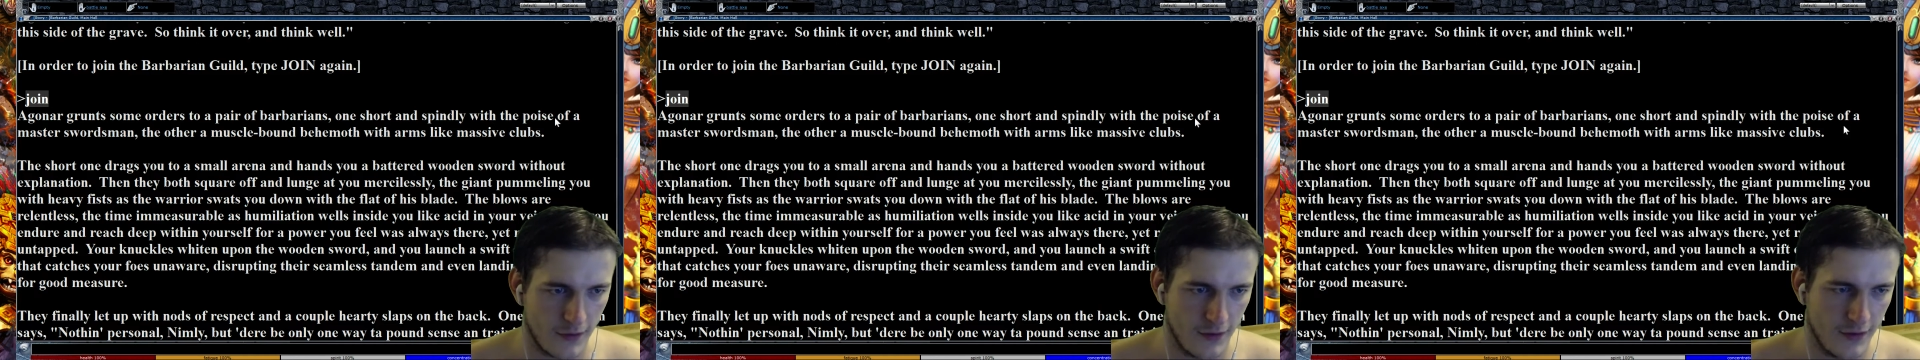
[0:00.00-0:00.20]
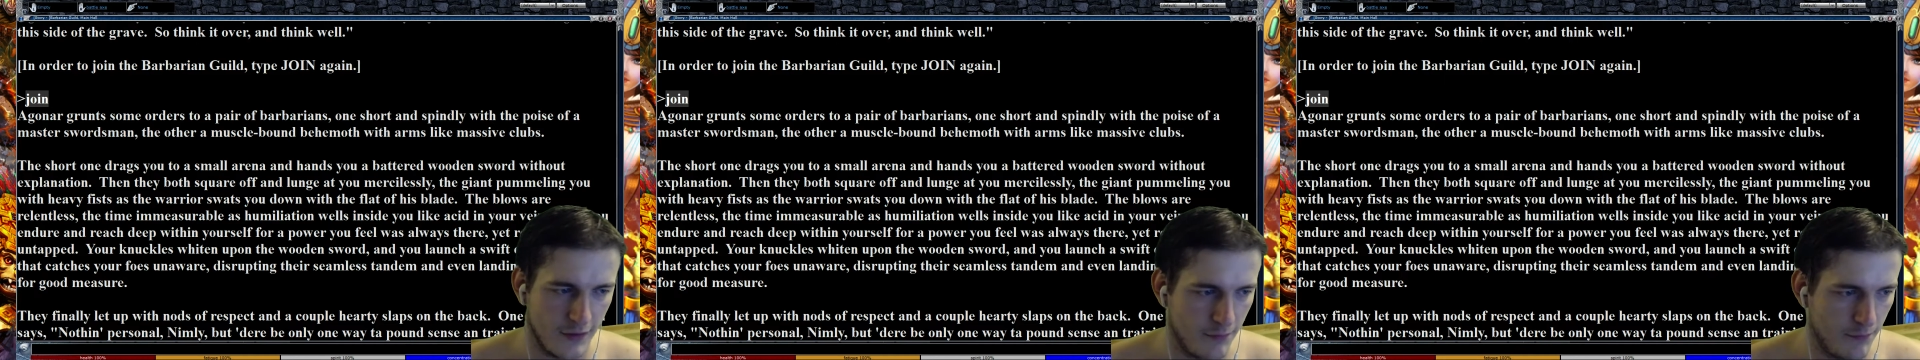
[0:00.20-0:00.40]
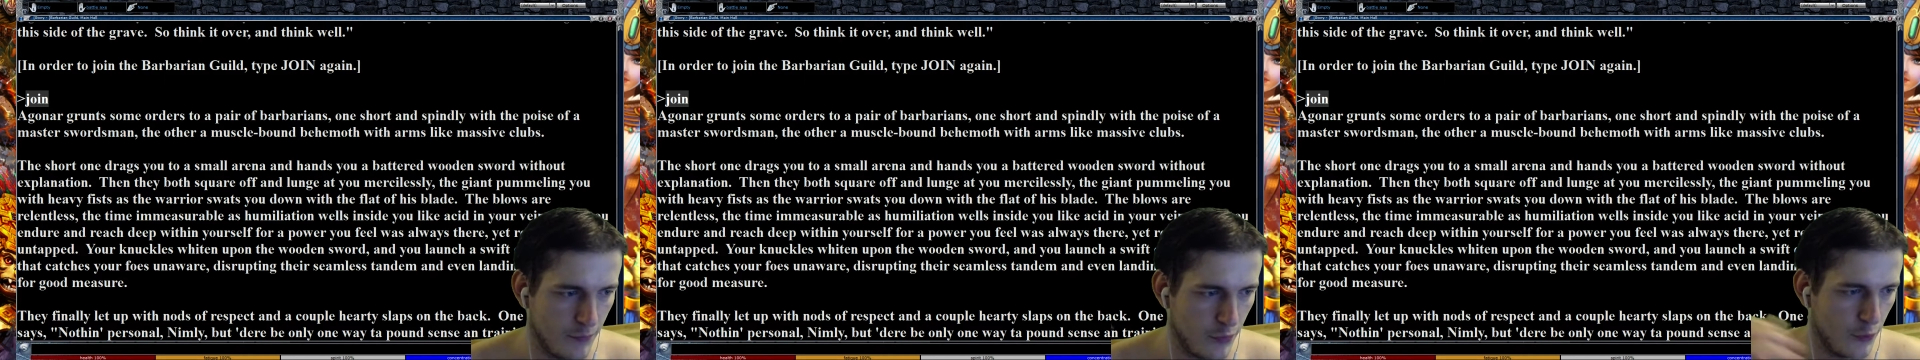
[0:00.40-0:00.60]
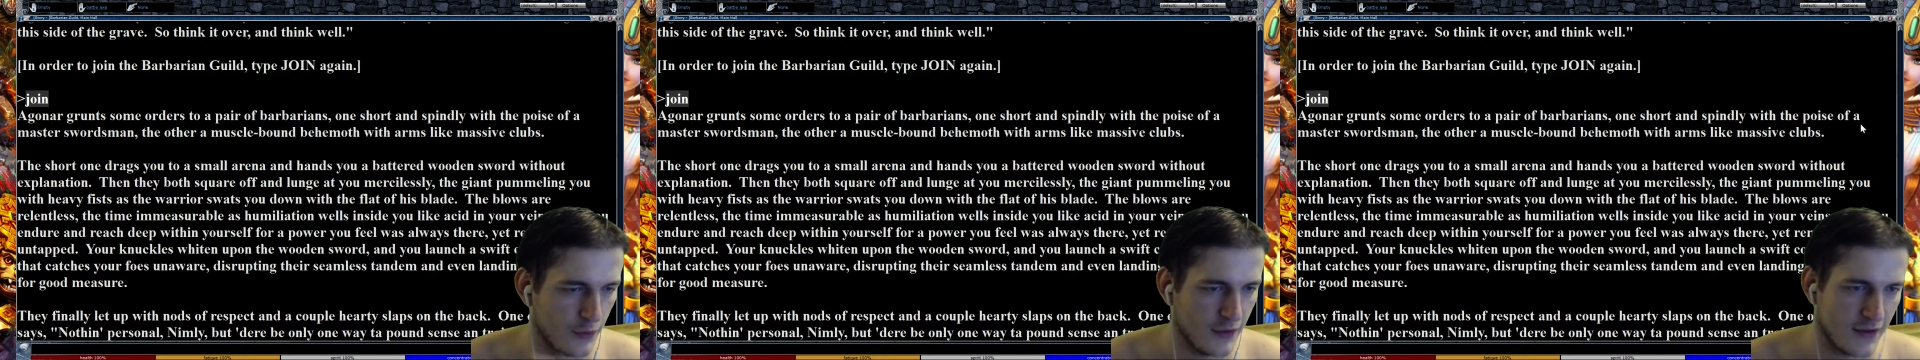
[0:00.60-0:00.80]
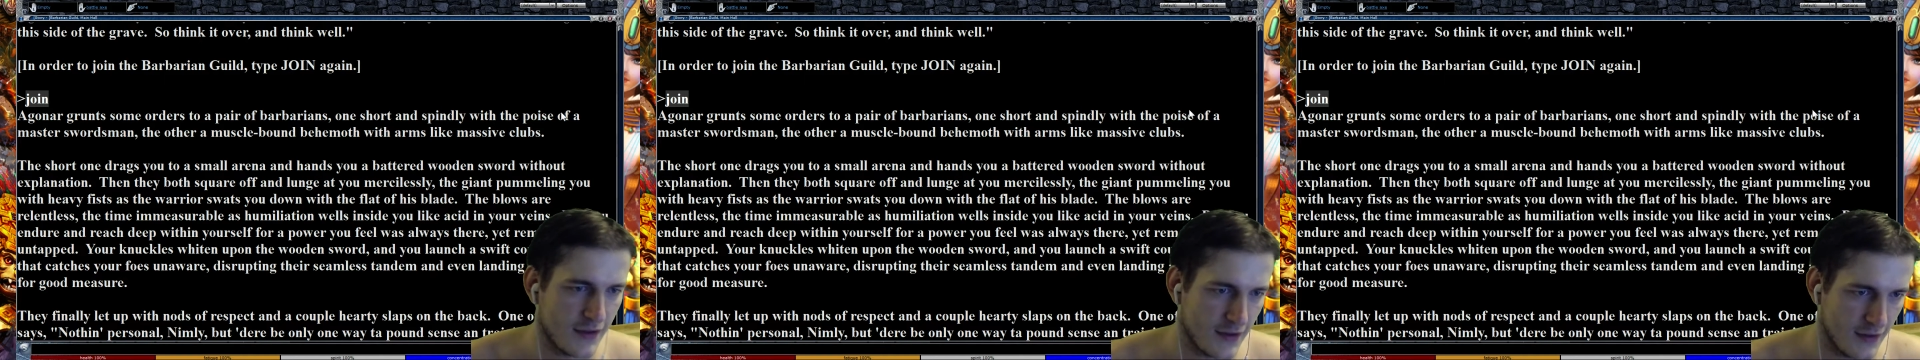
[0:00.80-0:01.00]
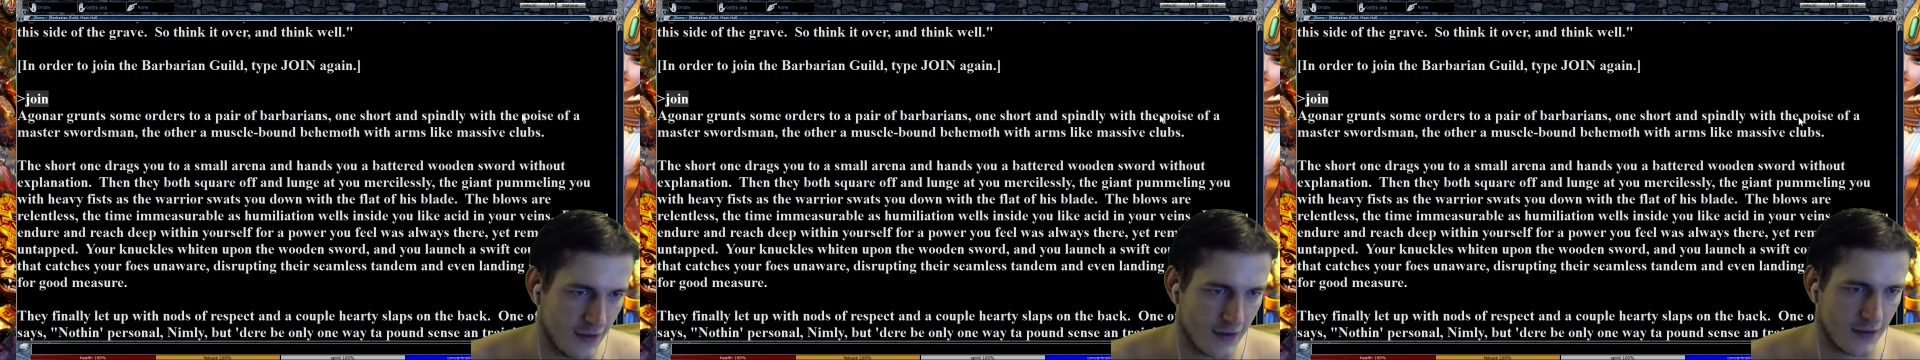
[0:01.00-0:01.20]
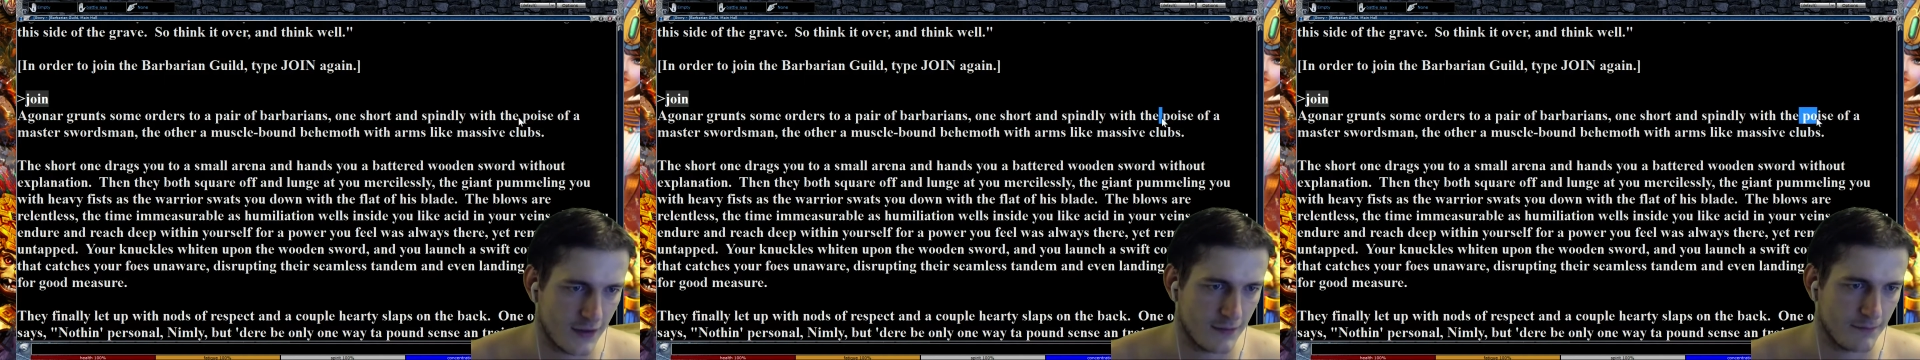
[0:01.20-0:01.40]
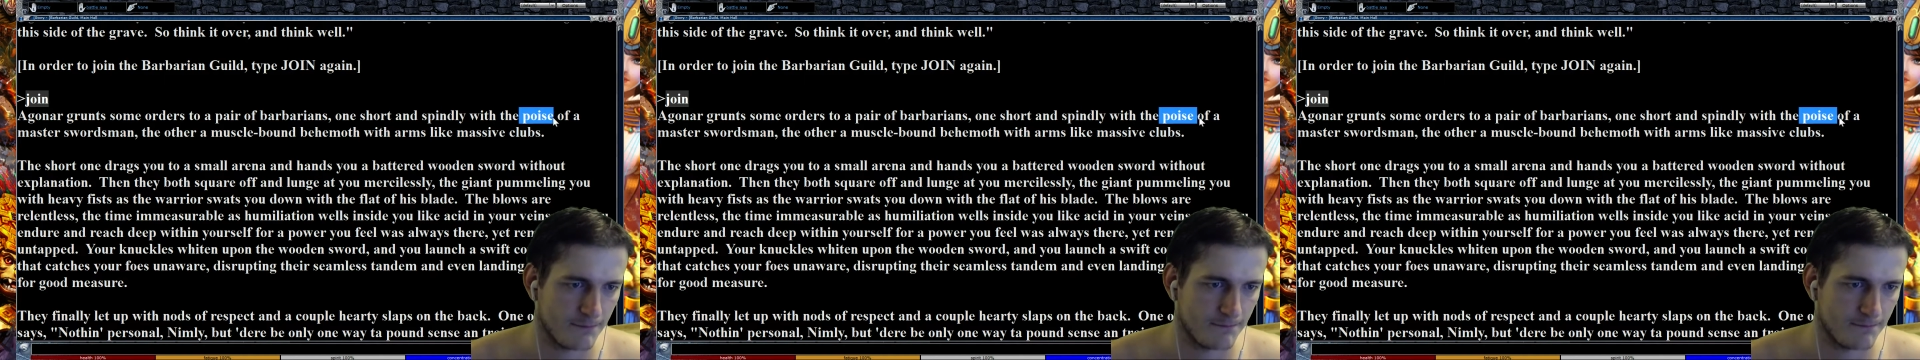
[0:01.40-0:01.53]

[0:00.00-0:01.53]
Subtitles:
and poise it's